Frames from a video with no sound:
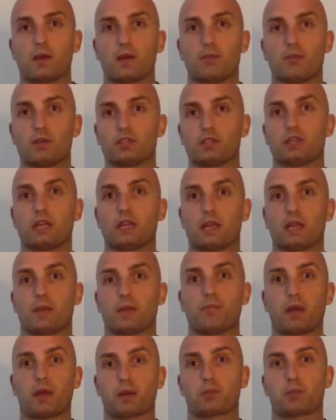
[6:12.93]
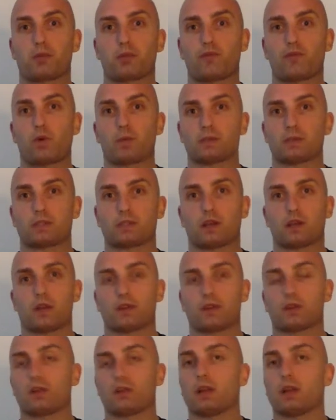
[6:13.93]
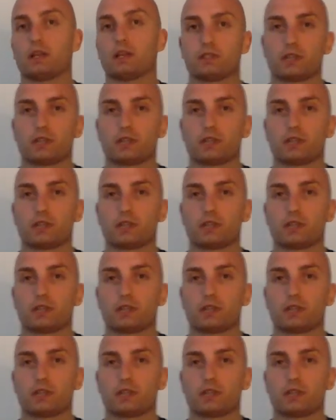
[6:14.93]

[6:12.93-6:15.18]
but you get better performance on the cleanse.